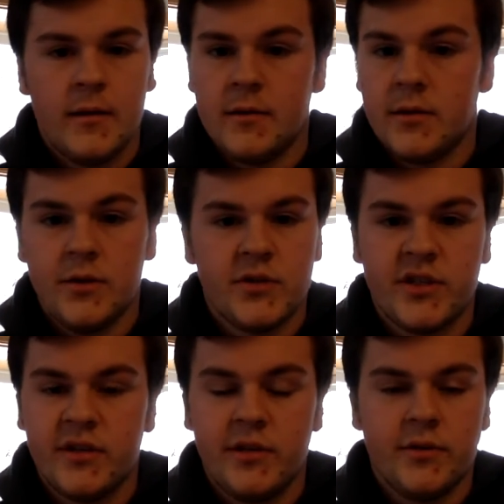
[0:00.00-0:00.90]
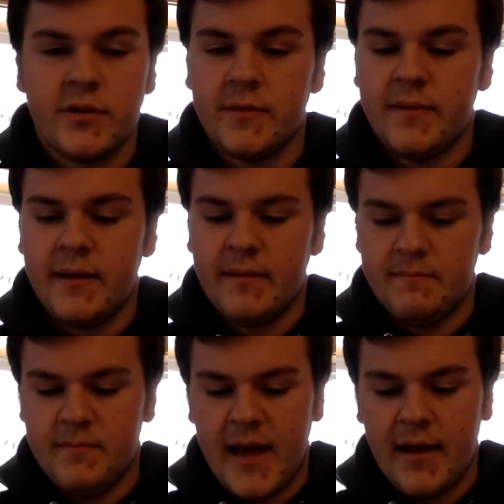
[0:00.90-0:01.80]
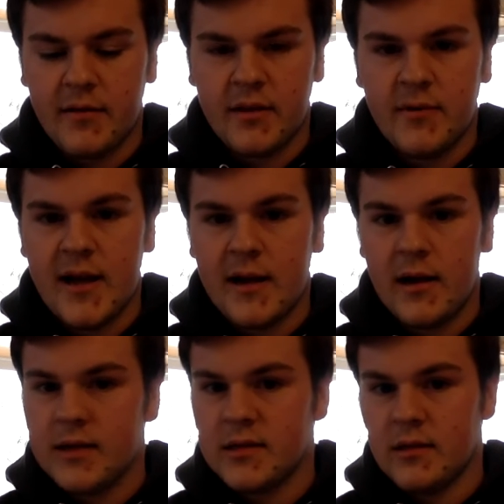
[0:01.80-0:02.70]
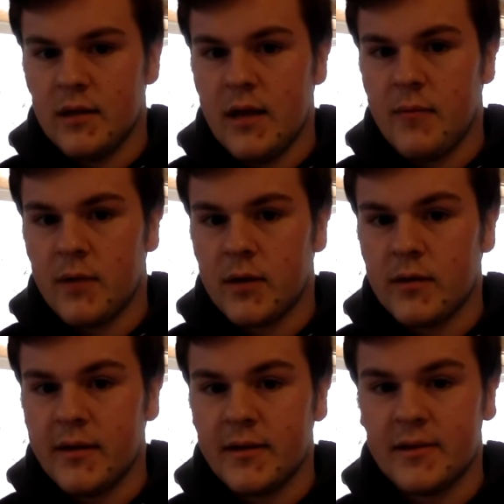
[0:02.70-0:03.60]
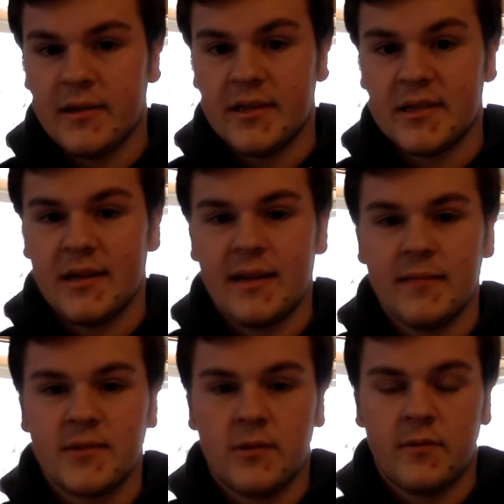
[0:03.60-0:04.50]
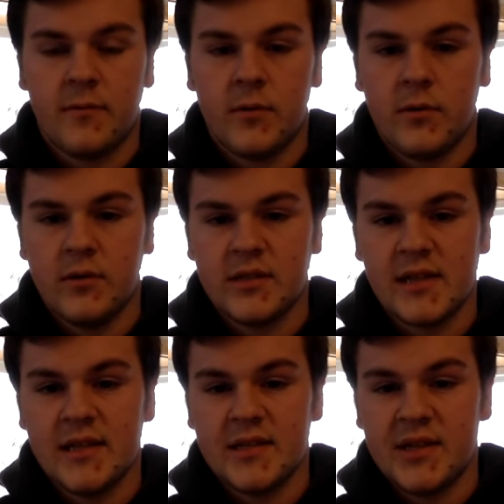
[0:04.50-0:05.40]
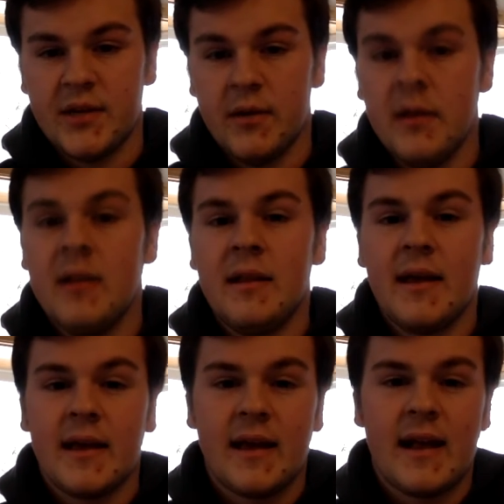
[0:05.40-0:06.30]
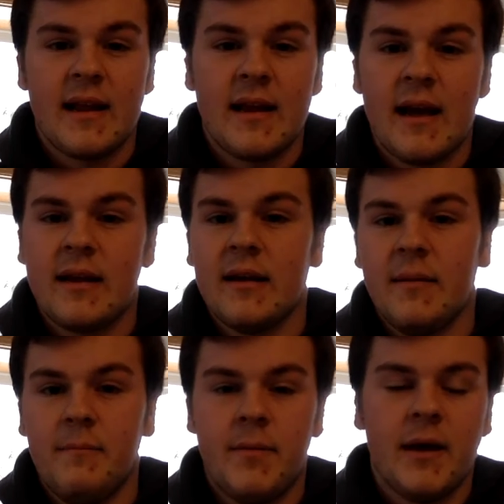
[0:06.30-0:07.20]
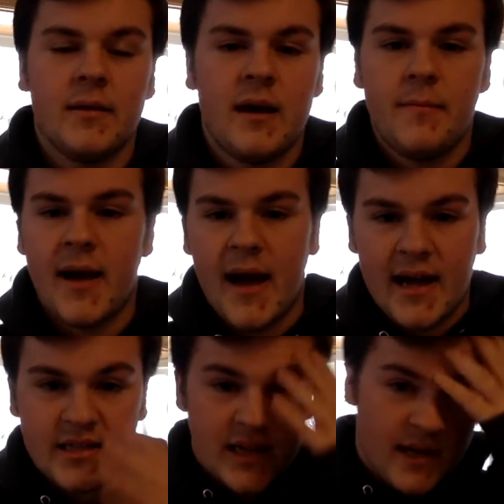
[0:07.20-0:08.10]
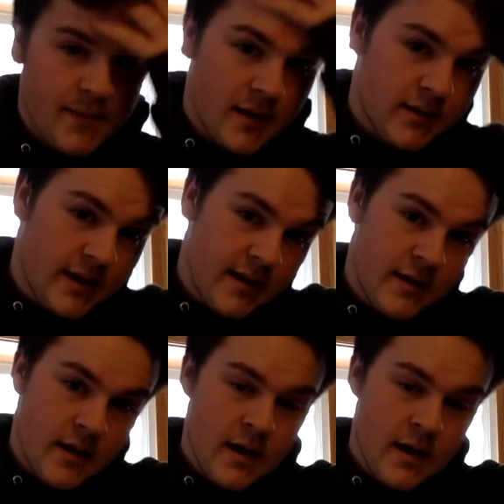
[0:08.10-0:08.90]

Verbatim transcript: You should you should be handling the Blackhawks a lot more cleaner than this, letting them score four goals against you and getting kind of bailed out by a high sticking penalty